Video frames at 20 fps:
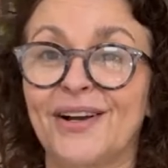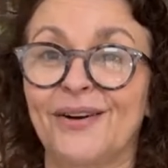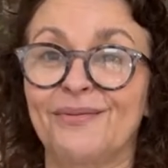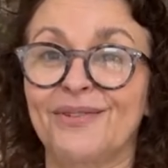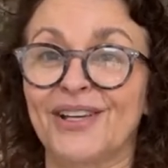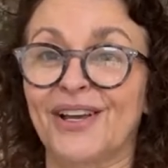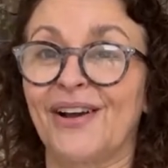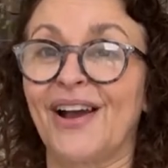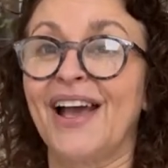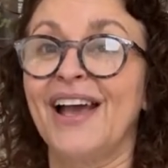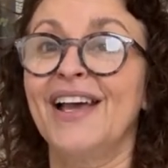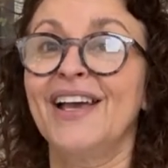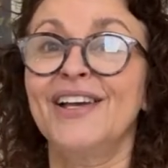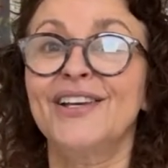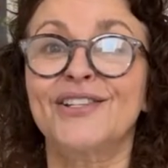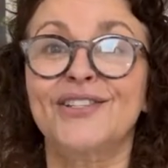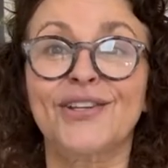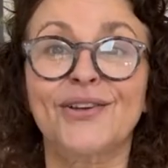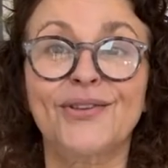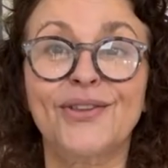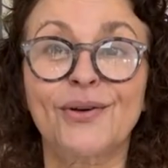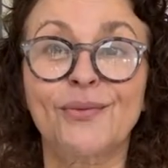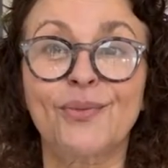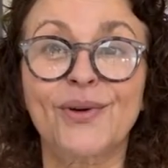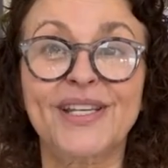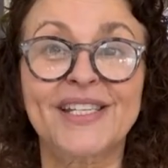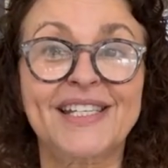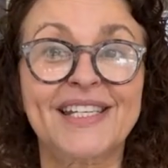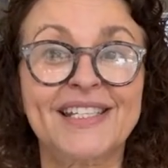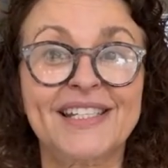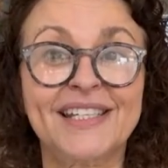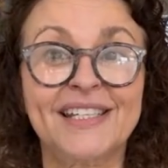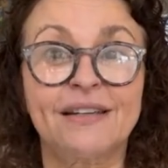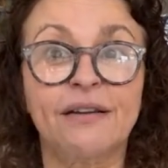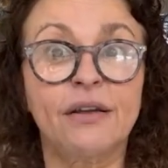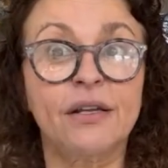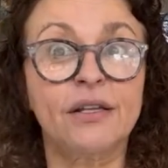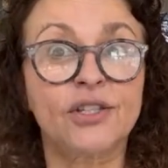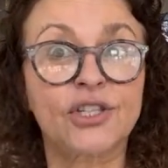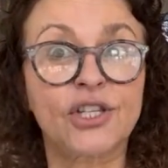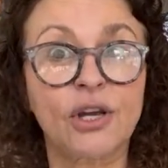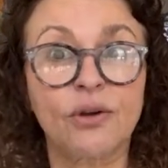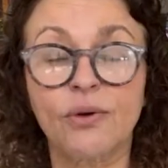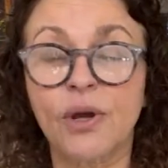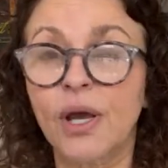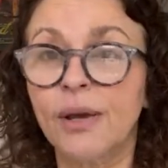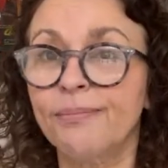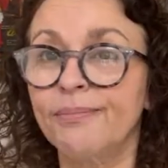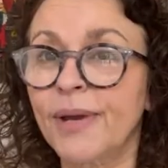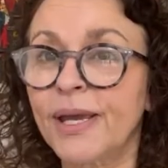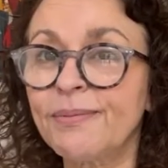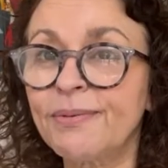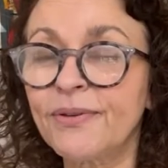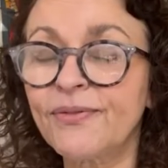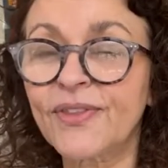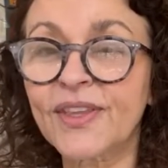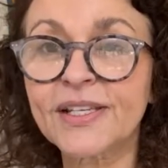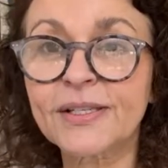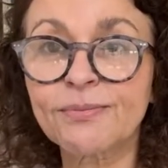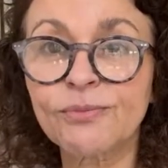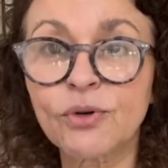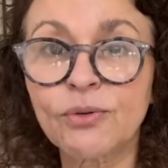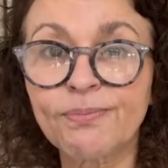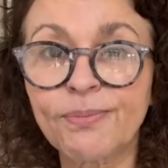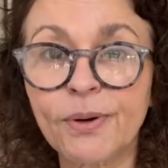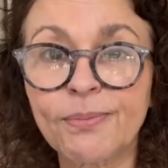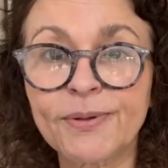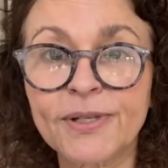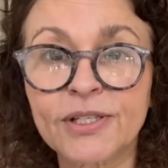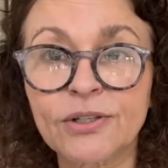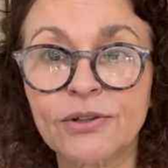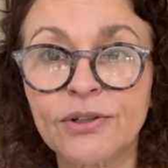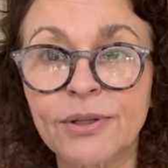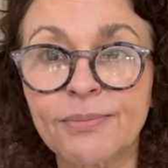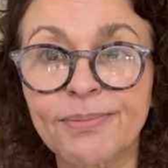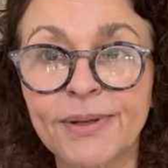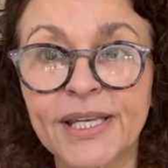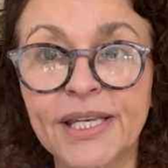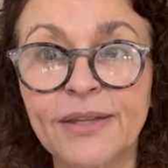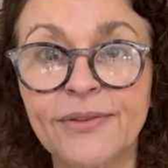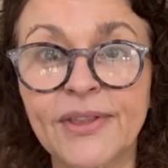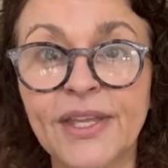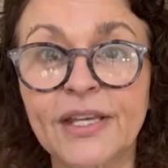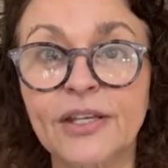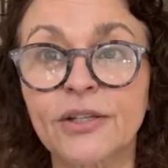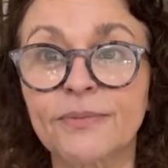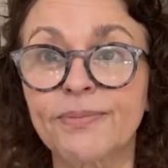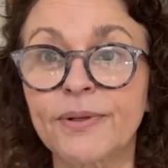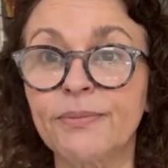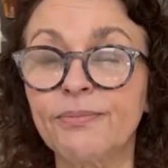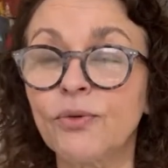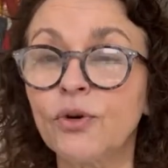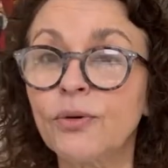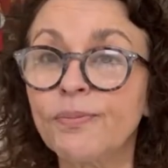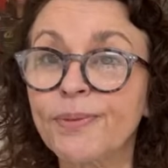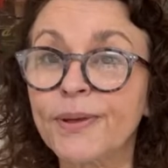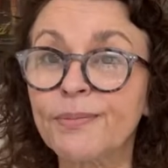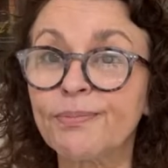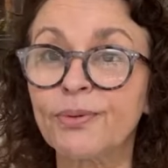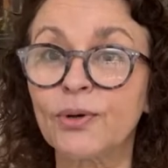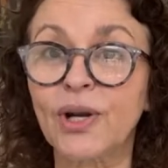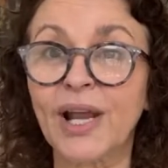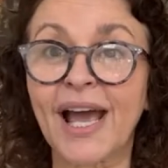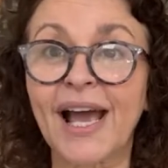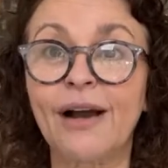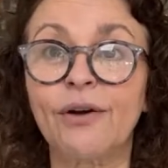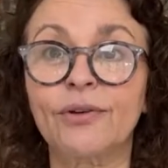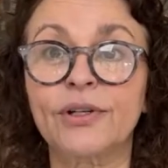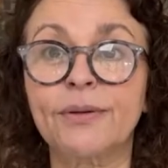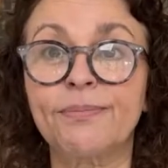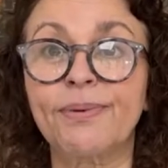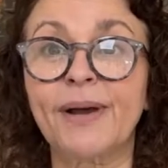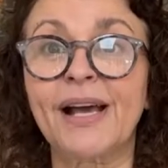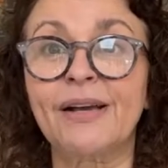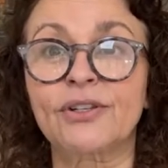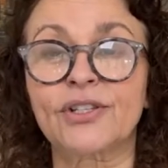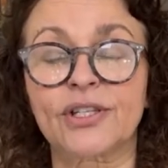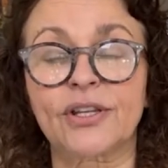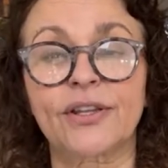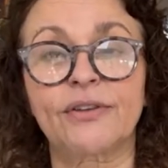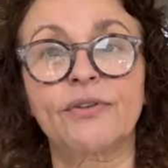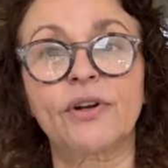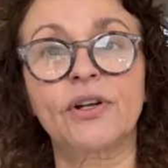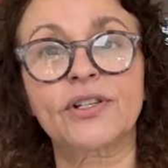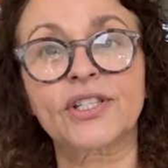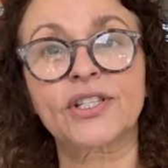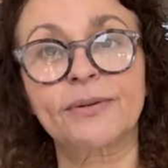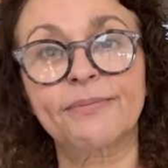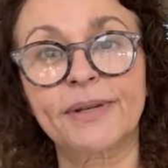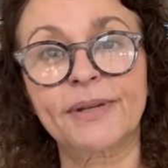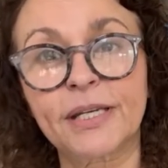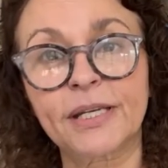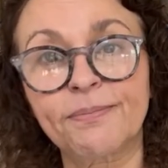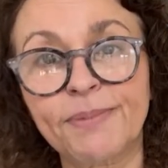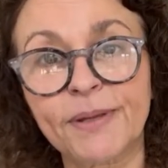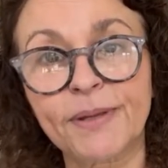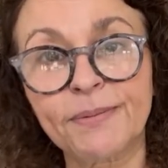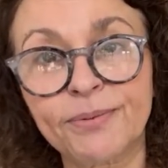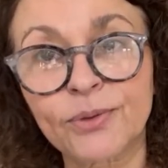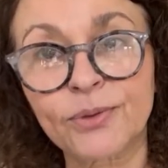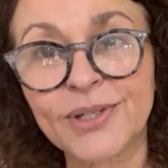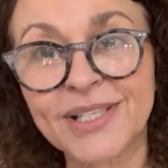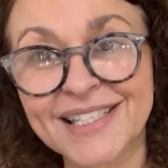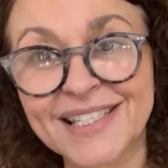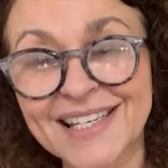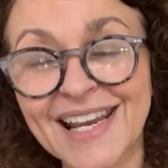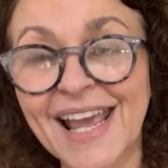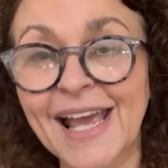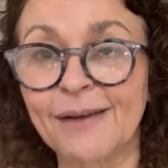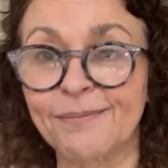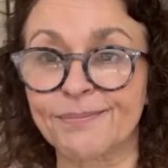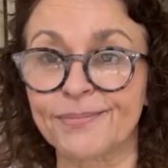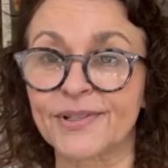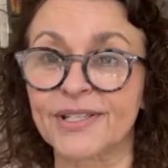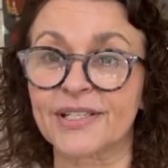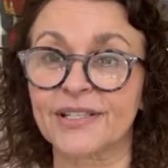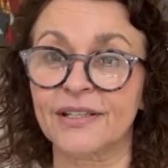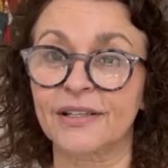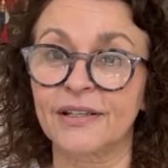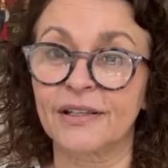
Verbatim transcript: time we go. So that we didn't, so maybe if there's more bobbies on the beat, there could be more people out and about. So there aren't so many people stabbed.